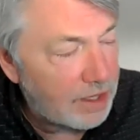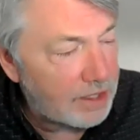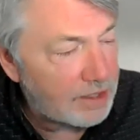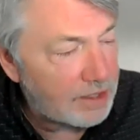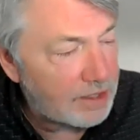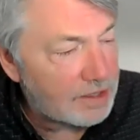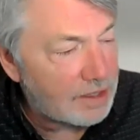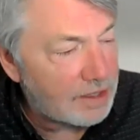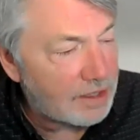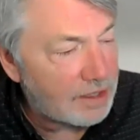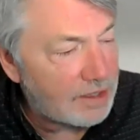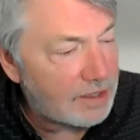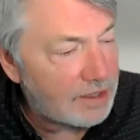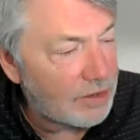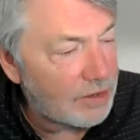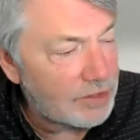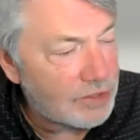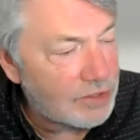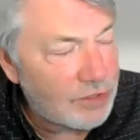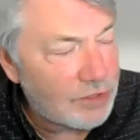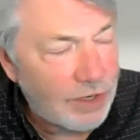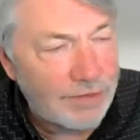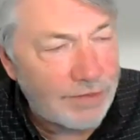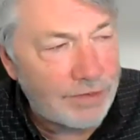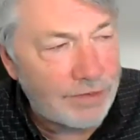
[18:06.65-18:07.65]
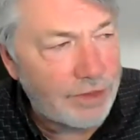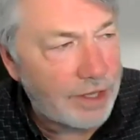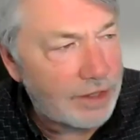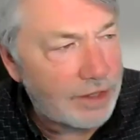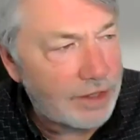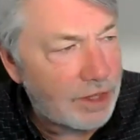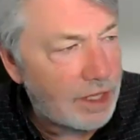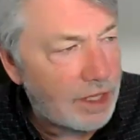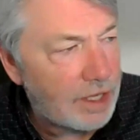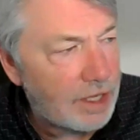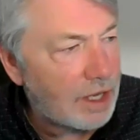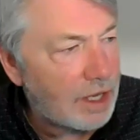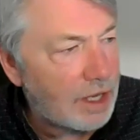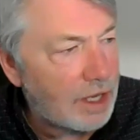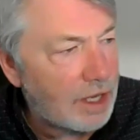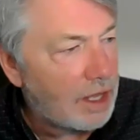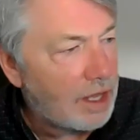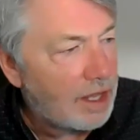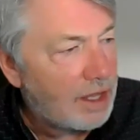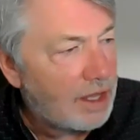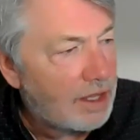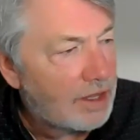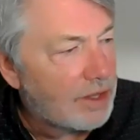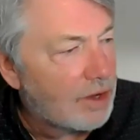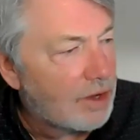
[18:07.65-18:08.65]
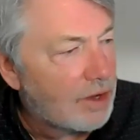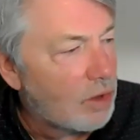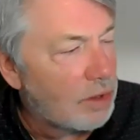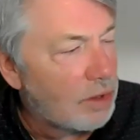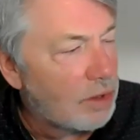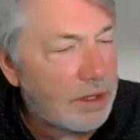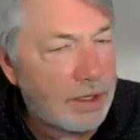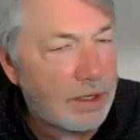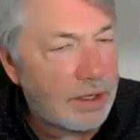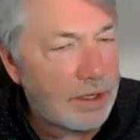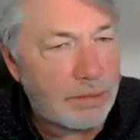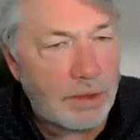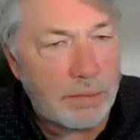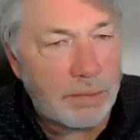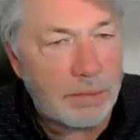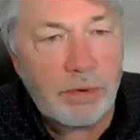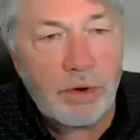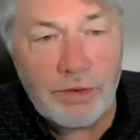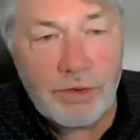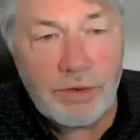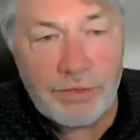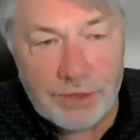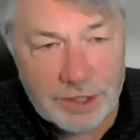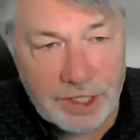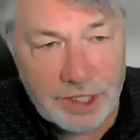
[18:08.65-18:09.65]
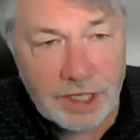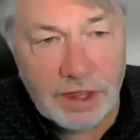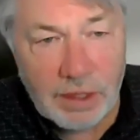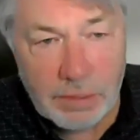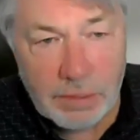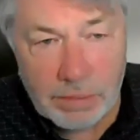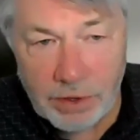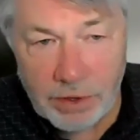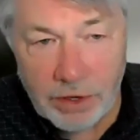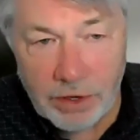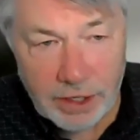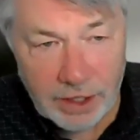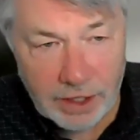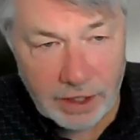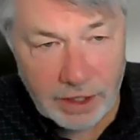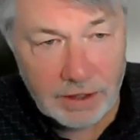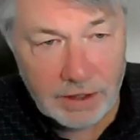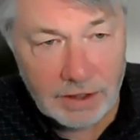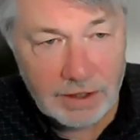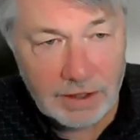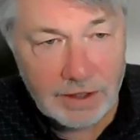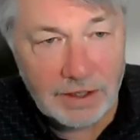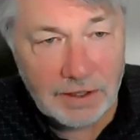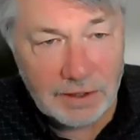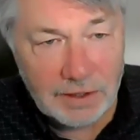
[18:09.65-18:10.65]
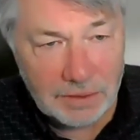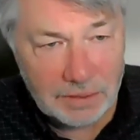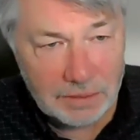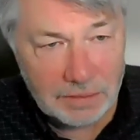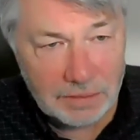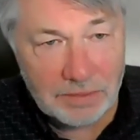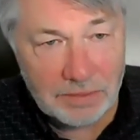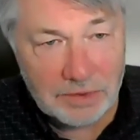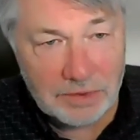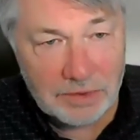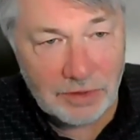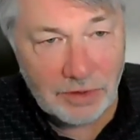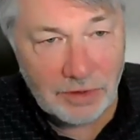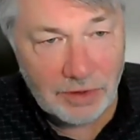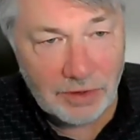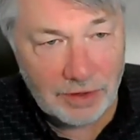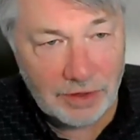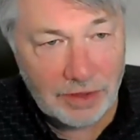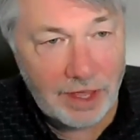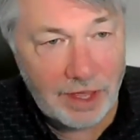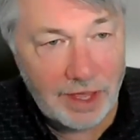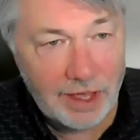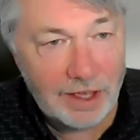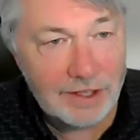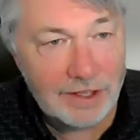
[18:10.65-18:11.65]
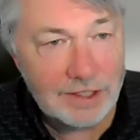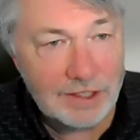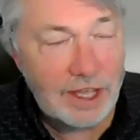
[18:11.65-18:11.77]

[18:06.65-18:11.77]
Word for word: That you know, it's sort of like the uh, the old the, the proof is in the pudding uh, sort of thing.